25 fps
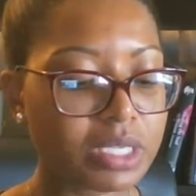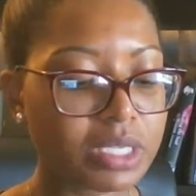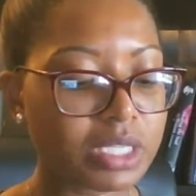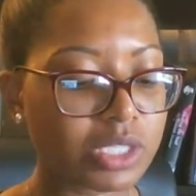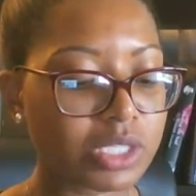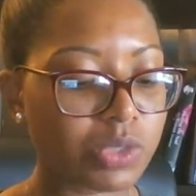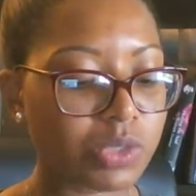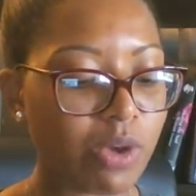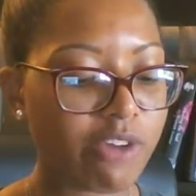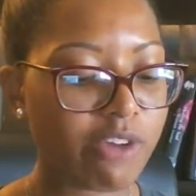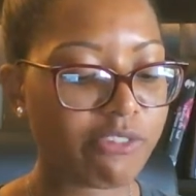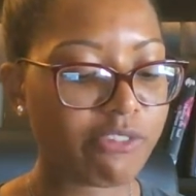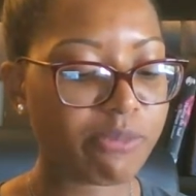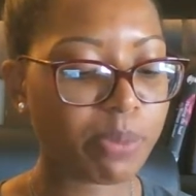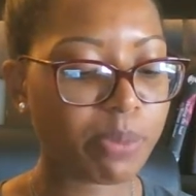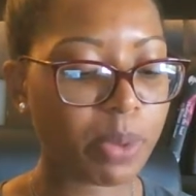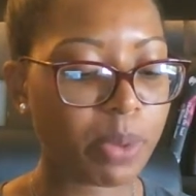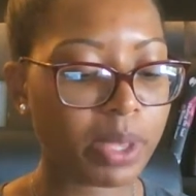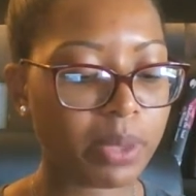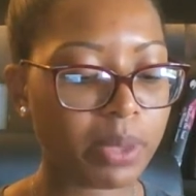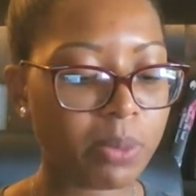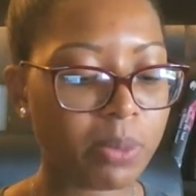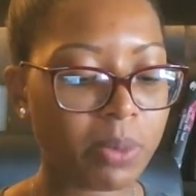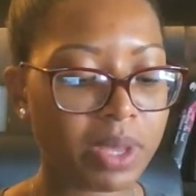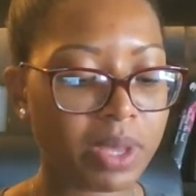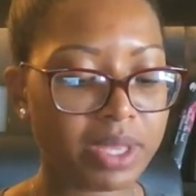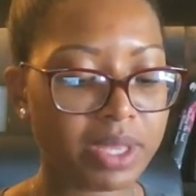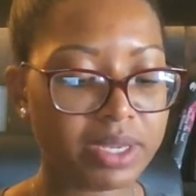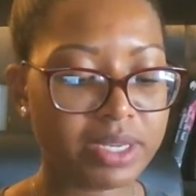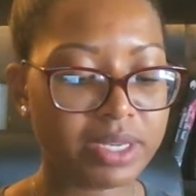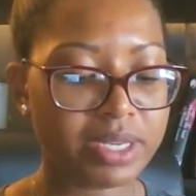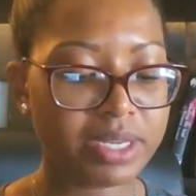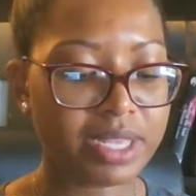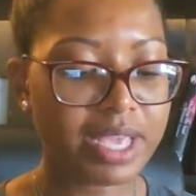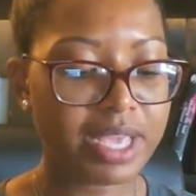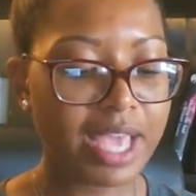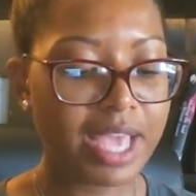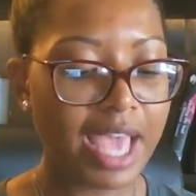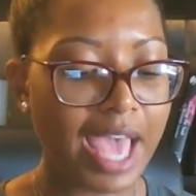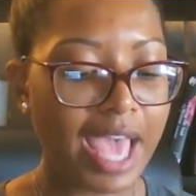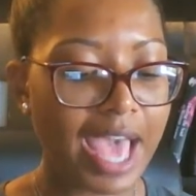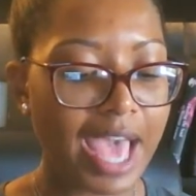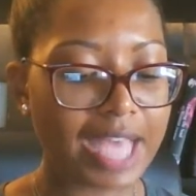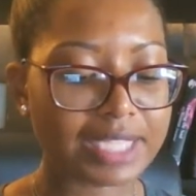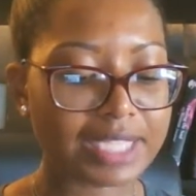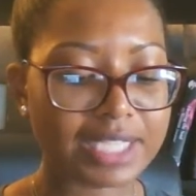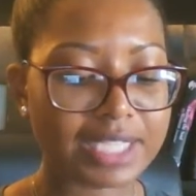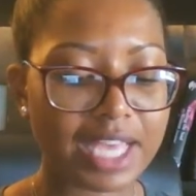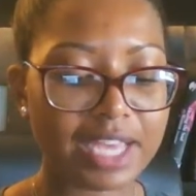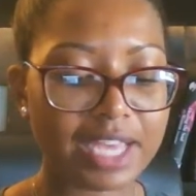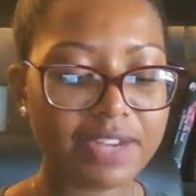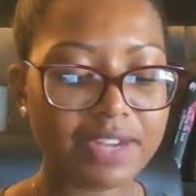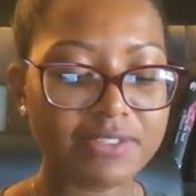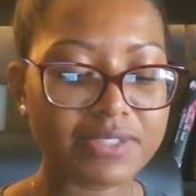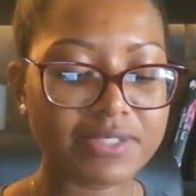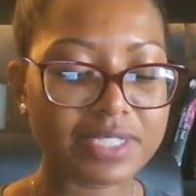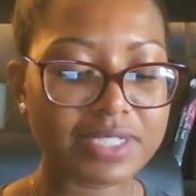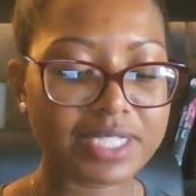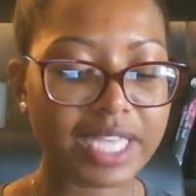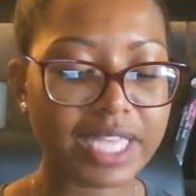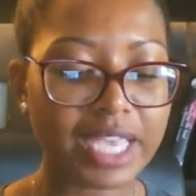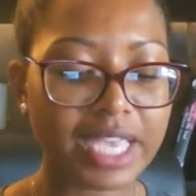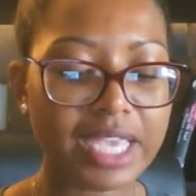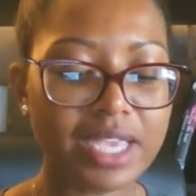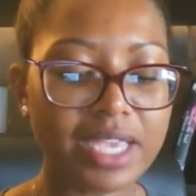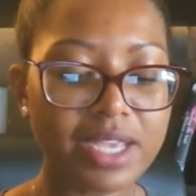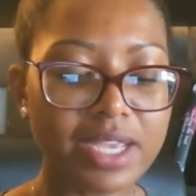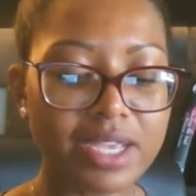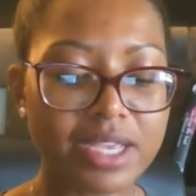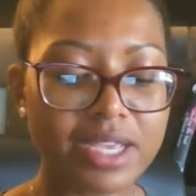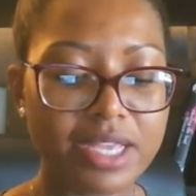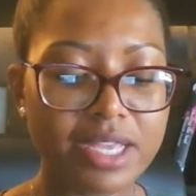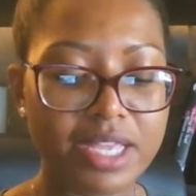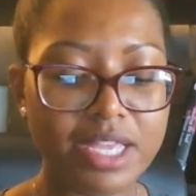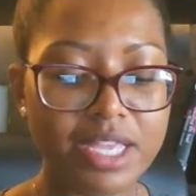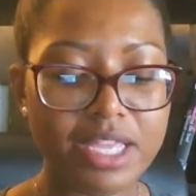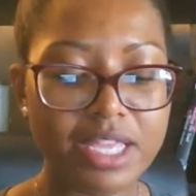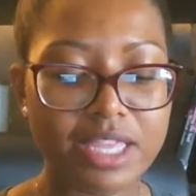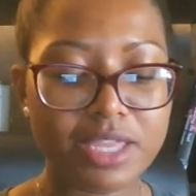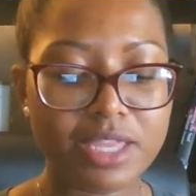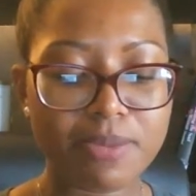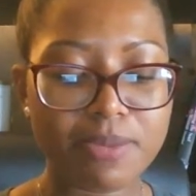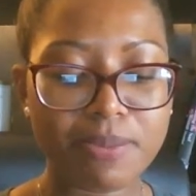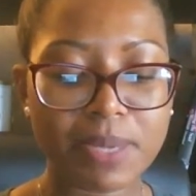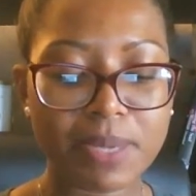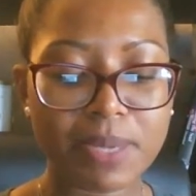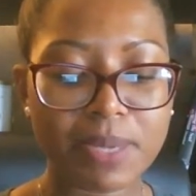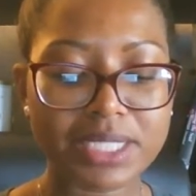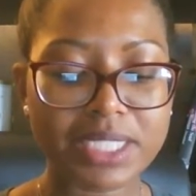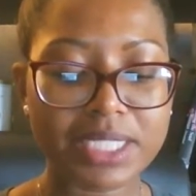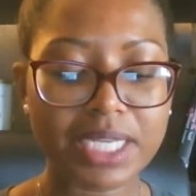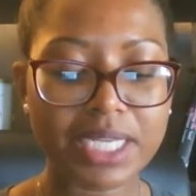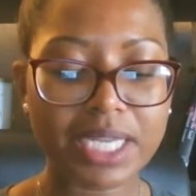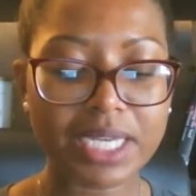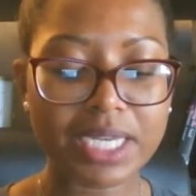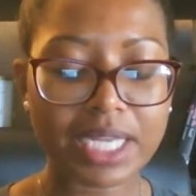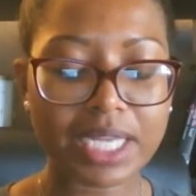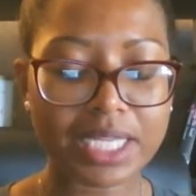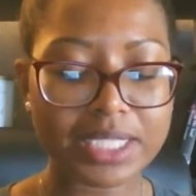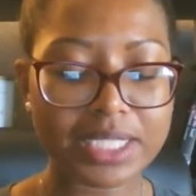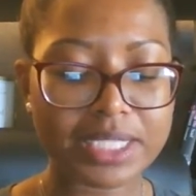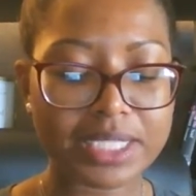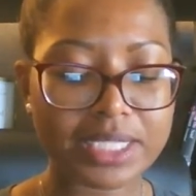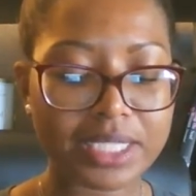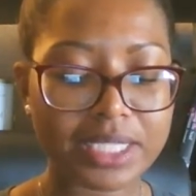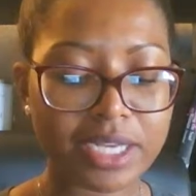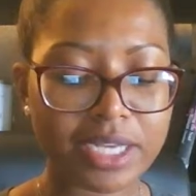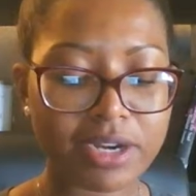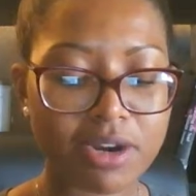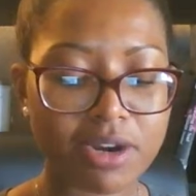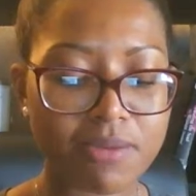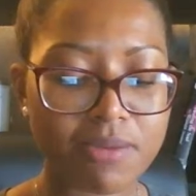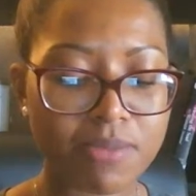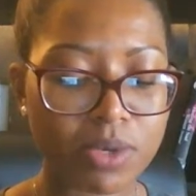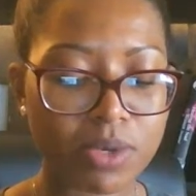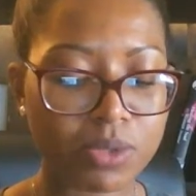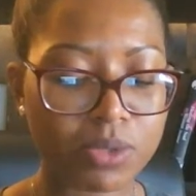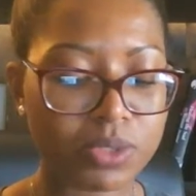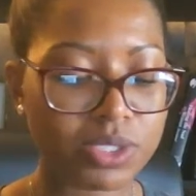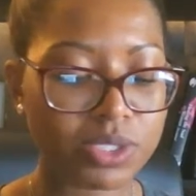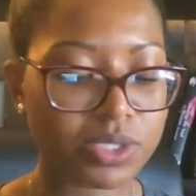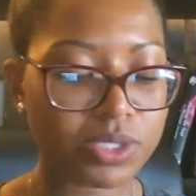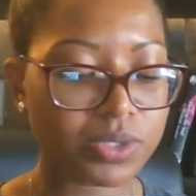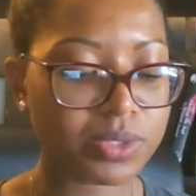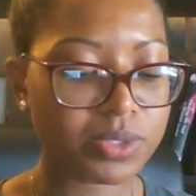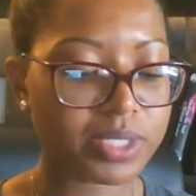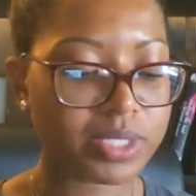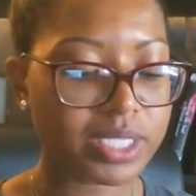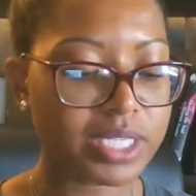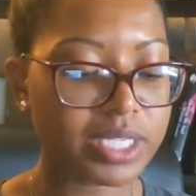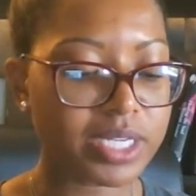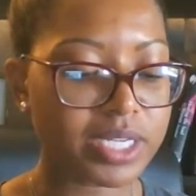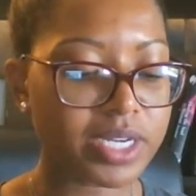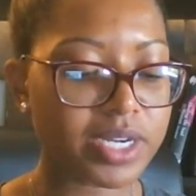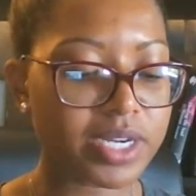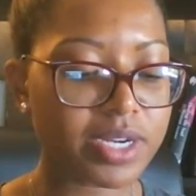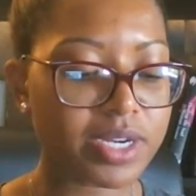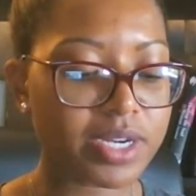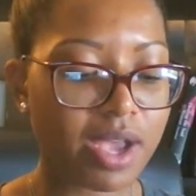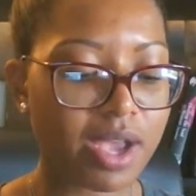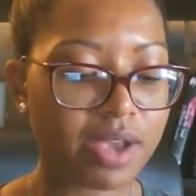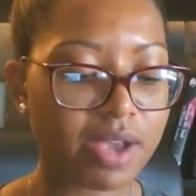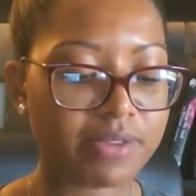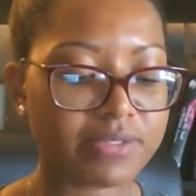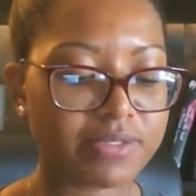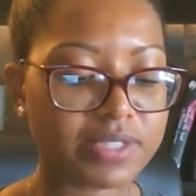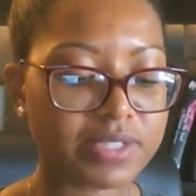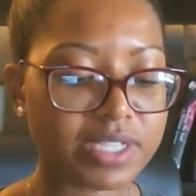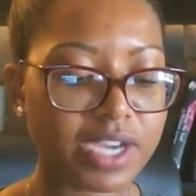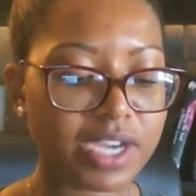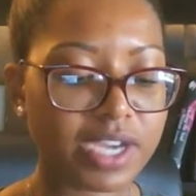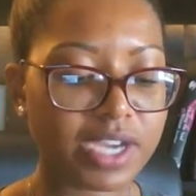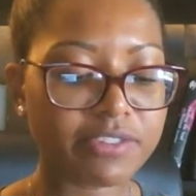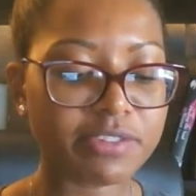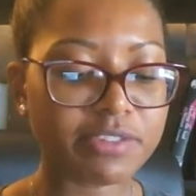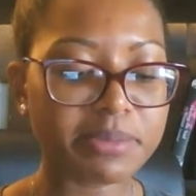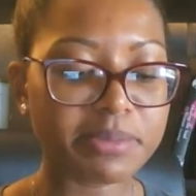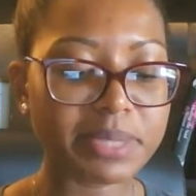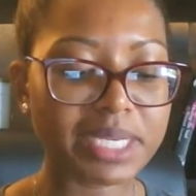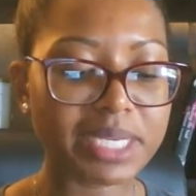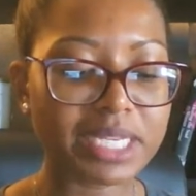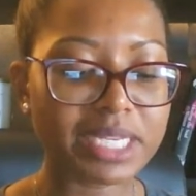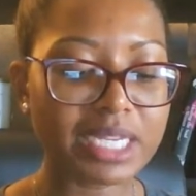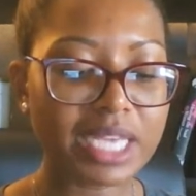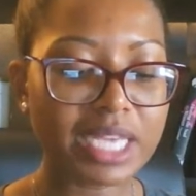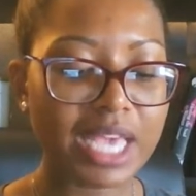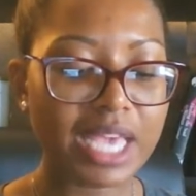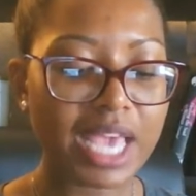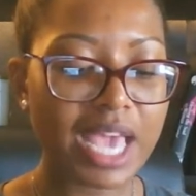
12.1. As head of state, the president is ceremonial leader of the government.